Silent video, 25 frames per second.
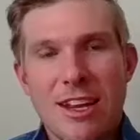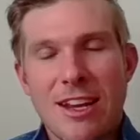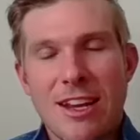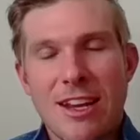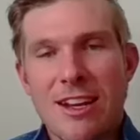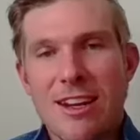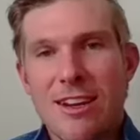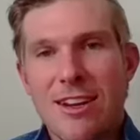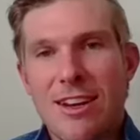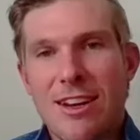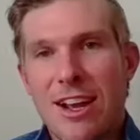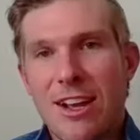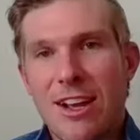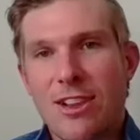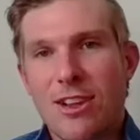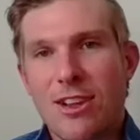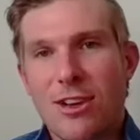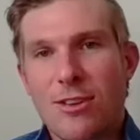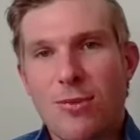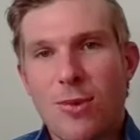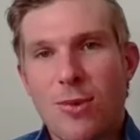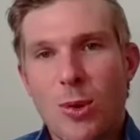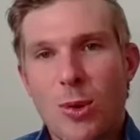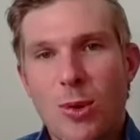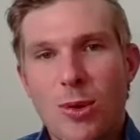And I
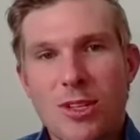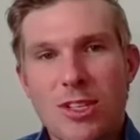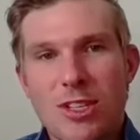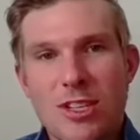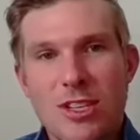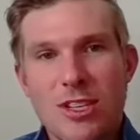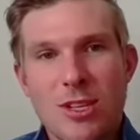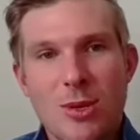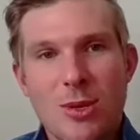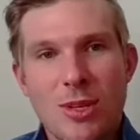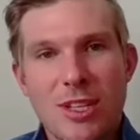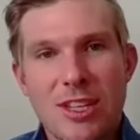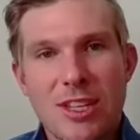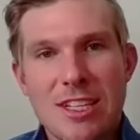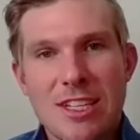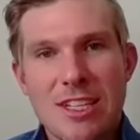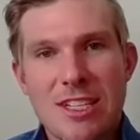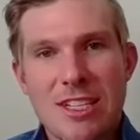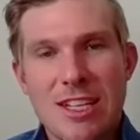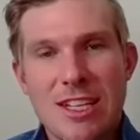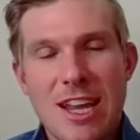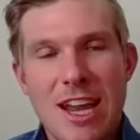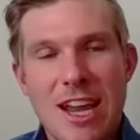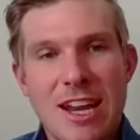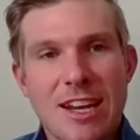look forward to doing this
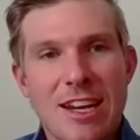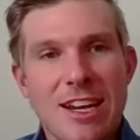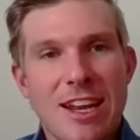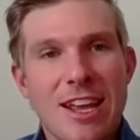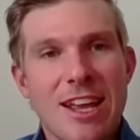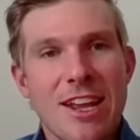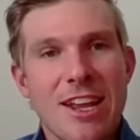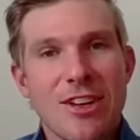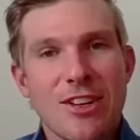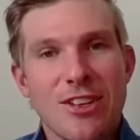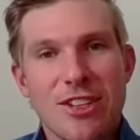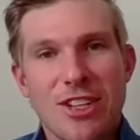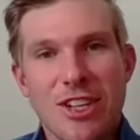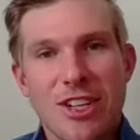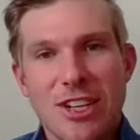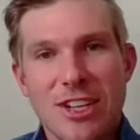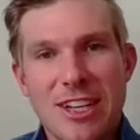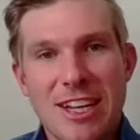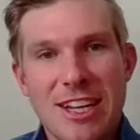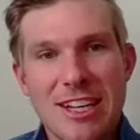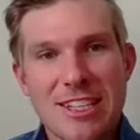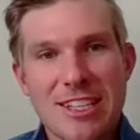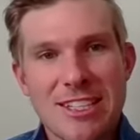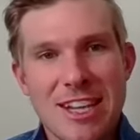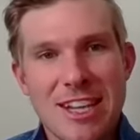again at Inglenook
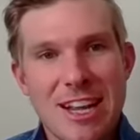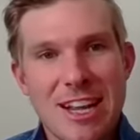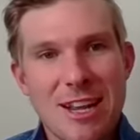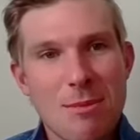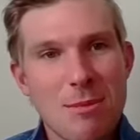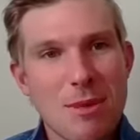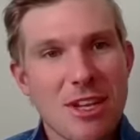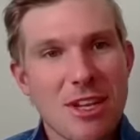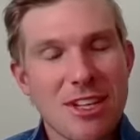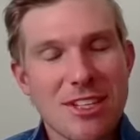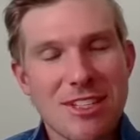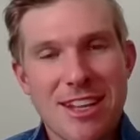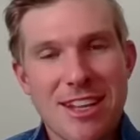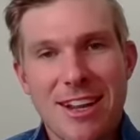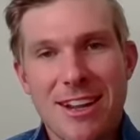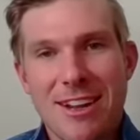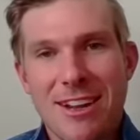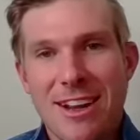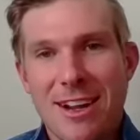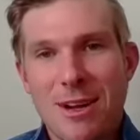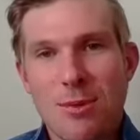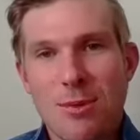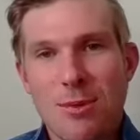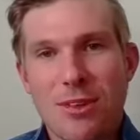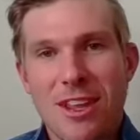next time, because I
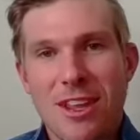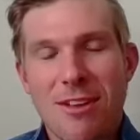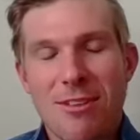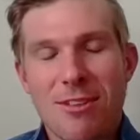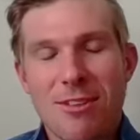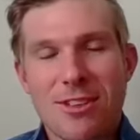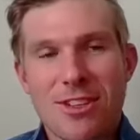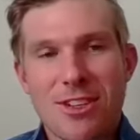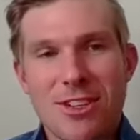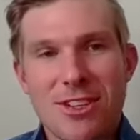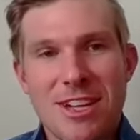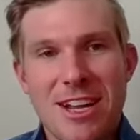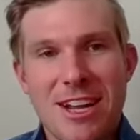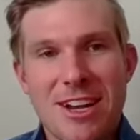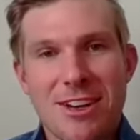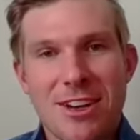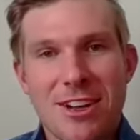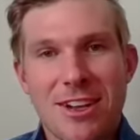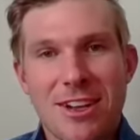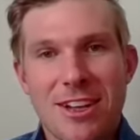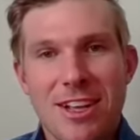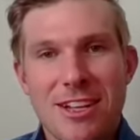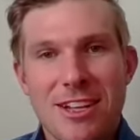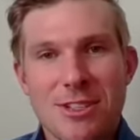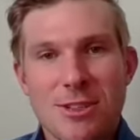will never turn down a
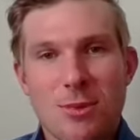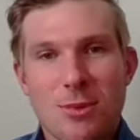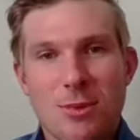glass